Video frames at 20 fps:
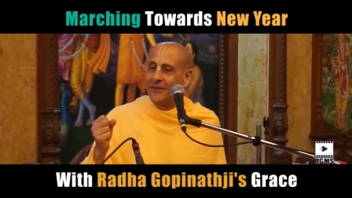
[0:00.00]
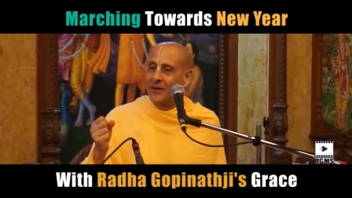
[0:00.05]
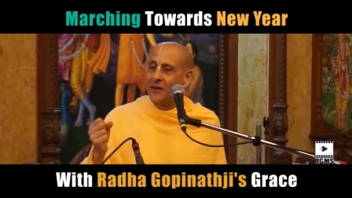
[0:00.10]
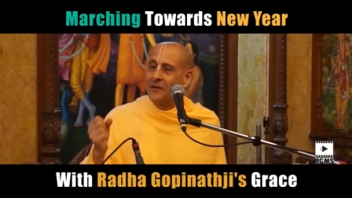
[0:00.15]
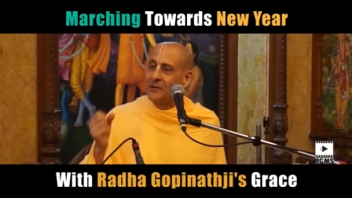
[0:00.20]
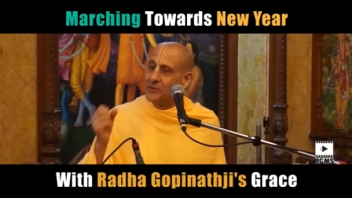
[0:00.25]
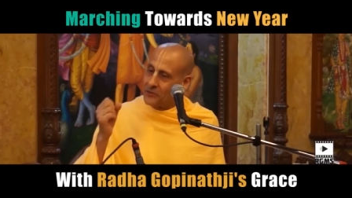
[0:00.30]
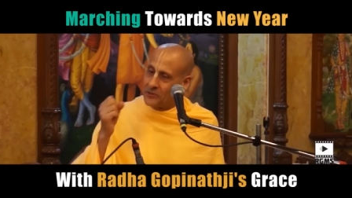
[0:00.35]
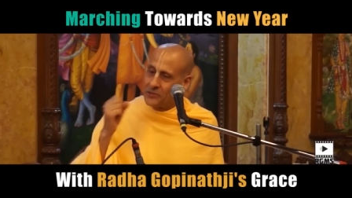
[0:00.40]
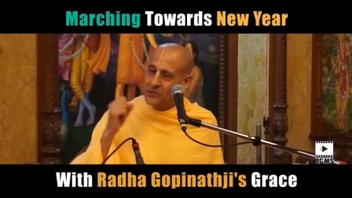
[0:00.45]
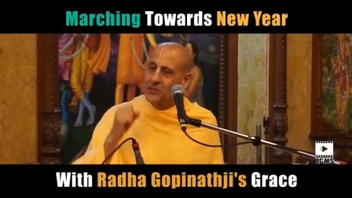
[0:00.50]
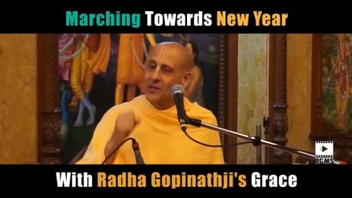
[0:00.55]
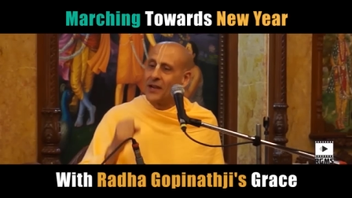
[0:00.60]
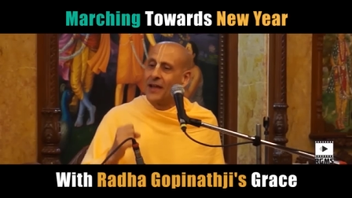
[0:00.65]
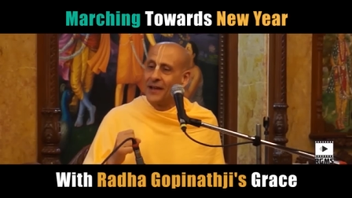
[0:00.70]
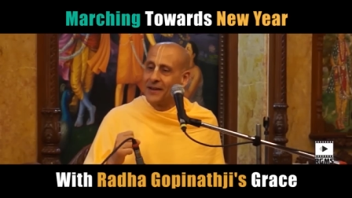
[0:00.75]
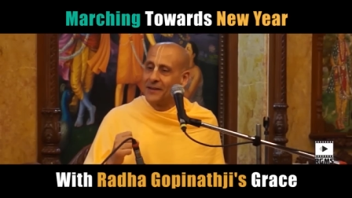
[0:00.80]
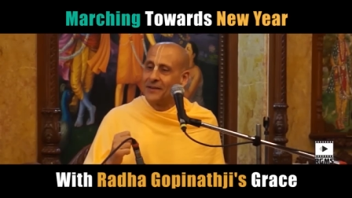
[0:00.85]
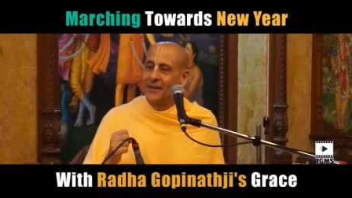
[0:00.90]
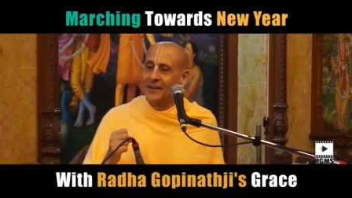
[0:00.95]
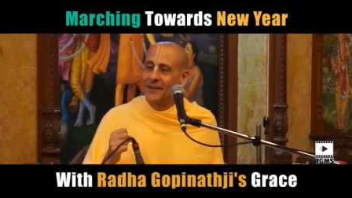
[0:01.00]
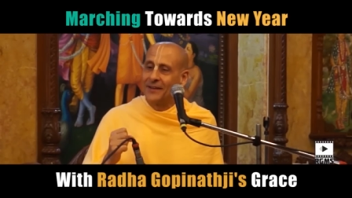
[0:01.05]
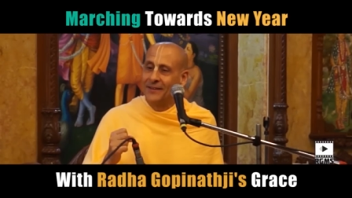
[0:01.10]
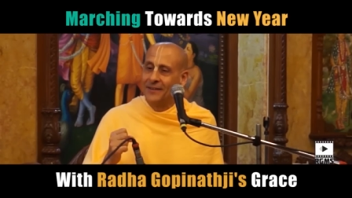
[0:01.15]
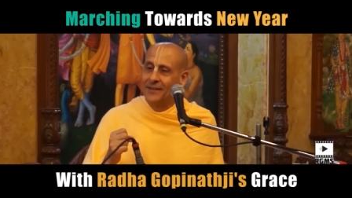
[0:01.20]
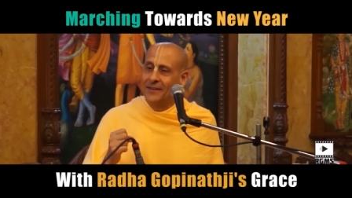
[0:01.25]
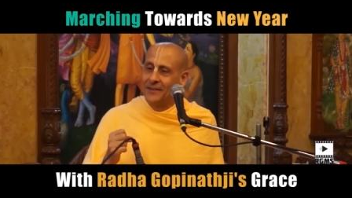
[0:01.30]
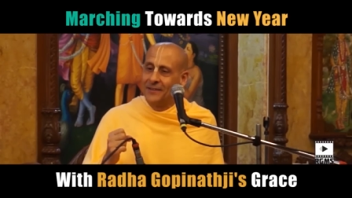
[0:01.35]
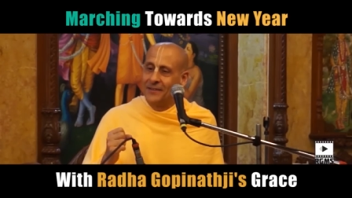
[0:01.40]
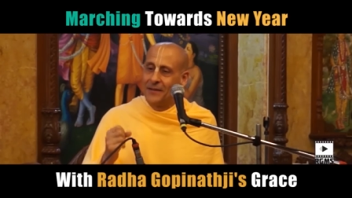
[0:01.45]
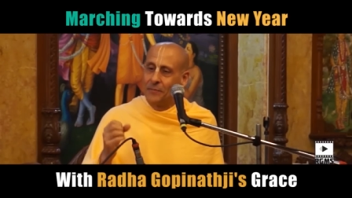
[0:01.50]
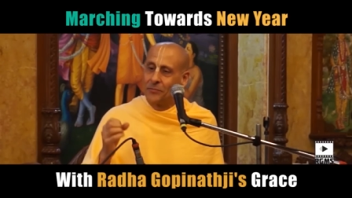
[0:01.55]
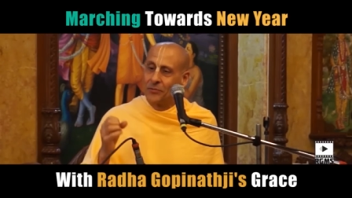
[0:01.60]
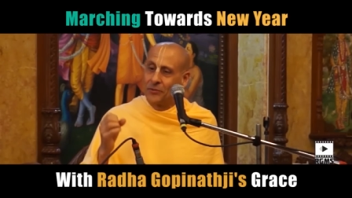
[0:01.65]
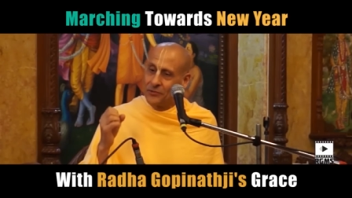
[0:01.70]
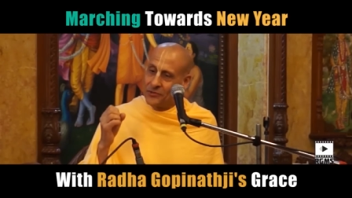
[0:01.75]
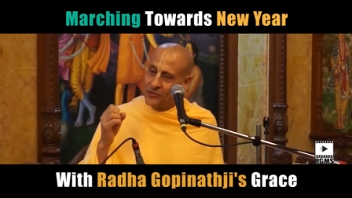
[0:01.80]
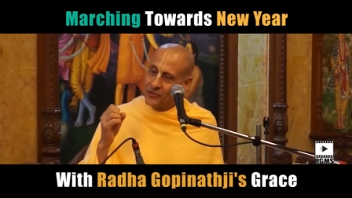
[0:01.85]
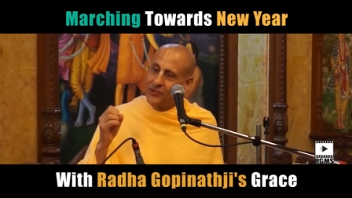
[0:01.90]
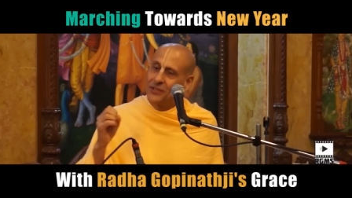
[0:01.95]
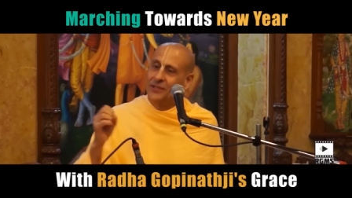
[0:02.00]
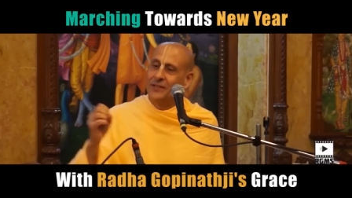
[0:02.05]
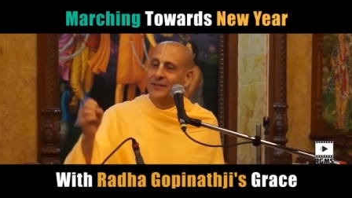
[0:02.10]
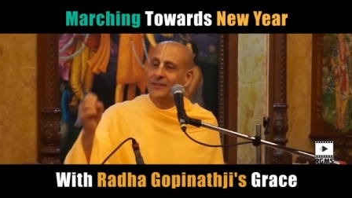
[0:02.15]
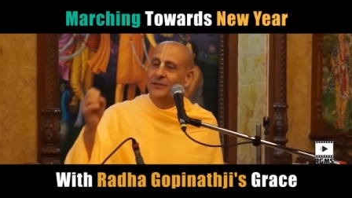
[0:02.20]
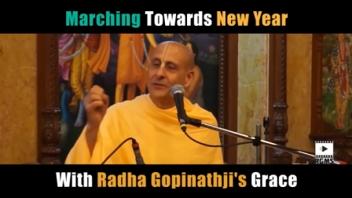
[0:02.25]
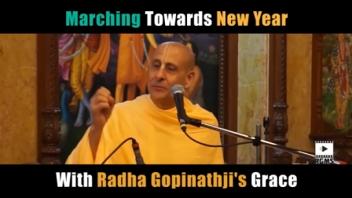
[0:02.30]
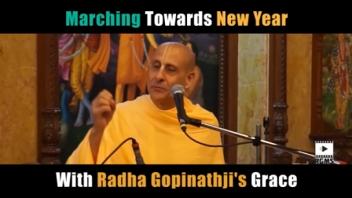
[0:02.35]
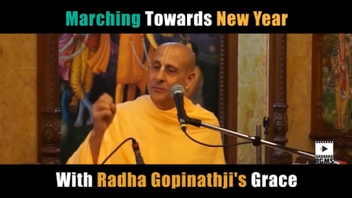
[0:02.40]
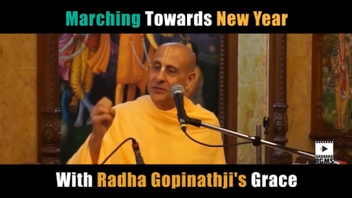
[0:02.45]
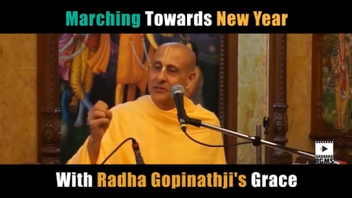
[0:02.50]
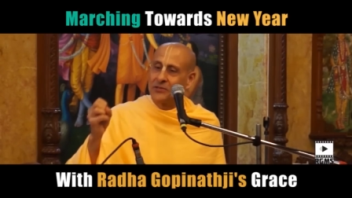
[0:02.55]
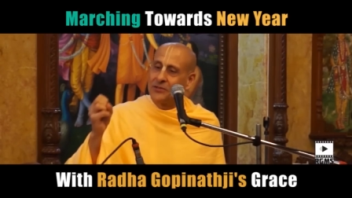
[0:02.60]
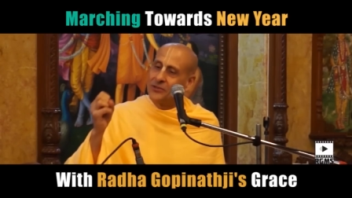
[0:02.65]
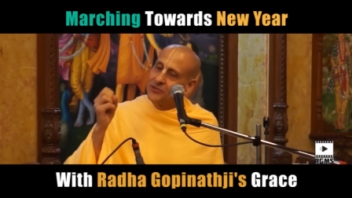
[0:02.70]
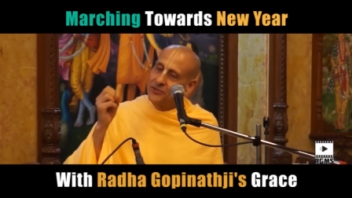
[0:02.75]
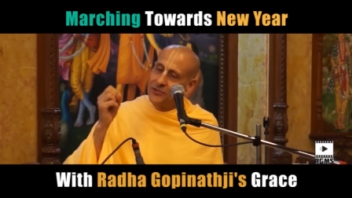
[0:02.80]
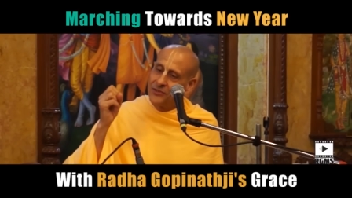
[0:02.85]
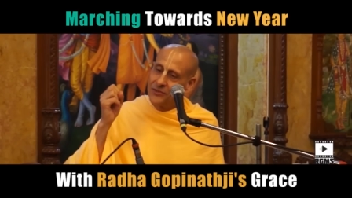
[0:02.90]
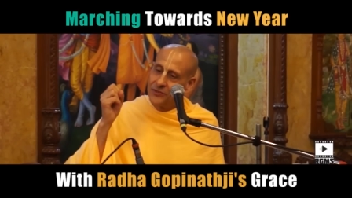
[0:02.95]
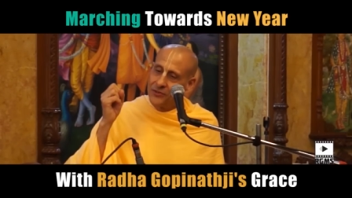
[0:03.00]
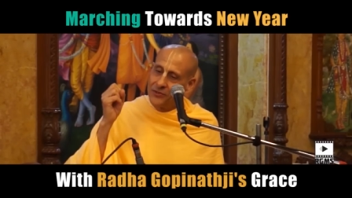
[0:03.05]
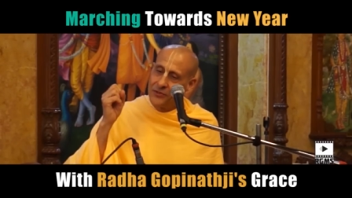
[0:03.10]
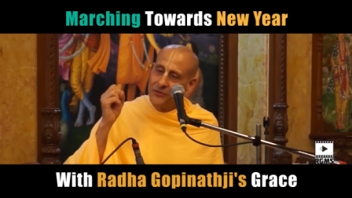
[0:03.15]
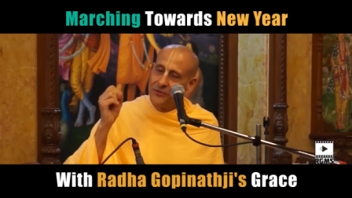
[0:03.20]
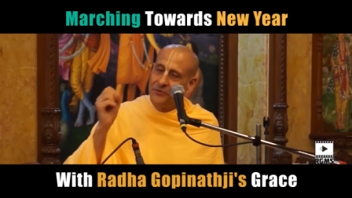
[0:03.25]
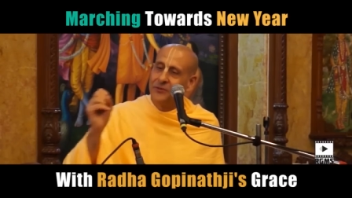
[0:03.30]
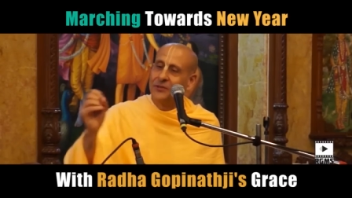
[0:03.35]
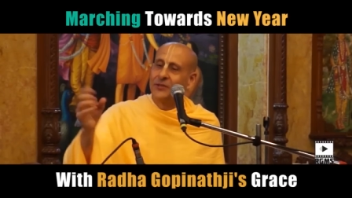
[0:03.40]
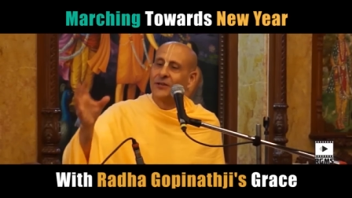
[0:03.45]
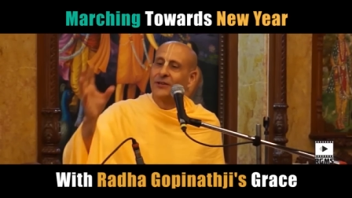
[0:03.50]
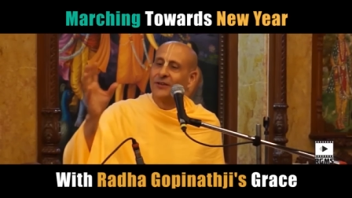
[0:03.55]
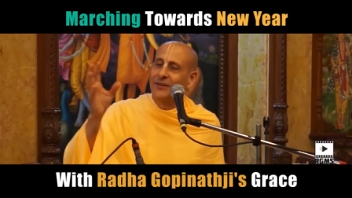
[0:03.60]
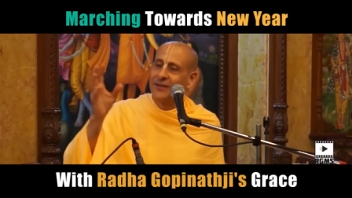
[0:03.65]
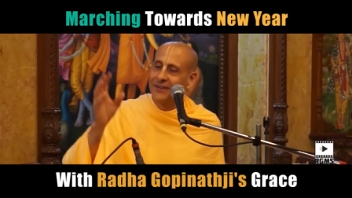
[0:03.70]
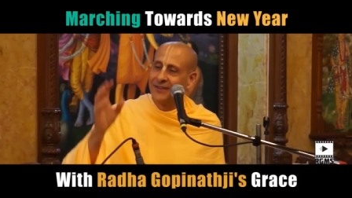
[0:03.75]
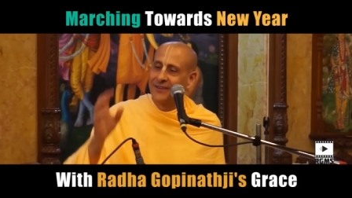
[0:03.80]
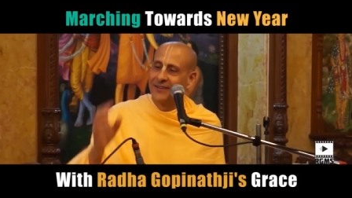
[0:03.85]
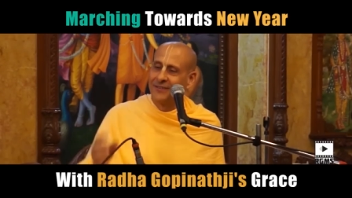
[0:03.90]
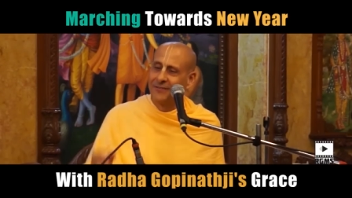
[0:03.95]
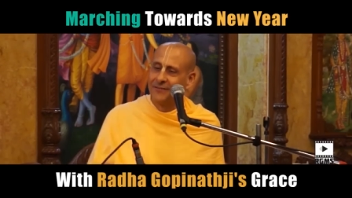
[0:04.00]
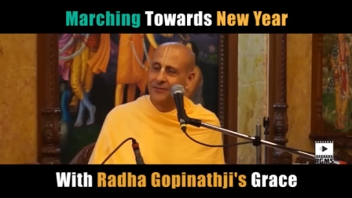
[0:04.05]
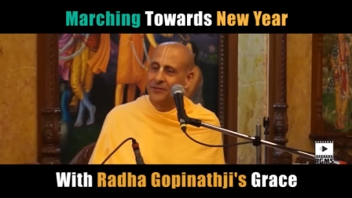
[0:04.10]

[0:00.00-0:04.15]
understanding they proceed their business into the new year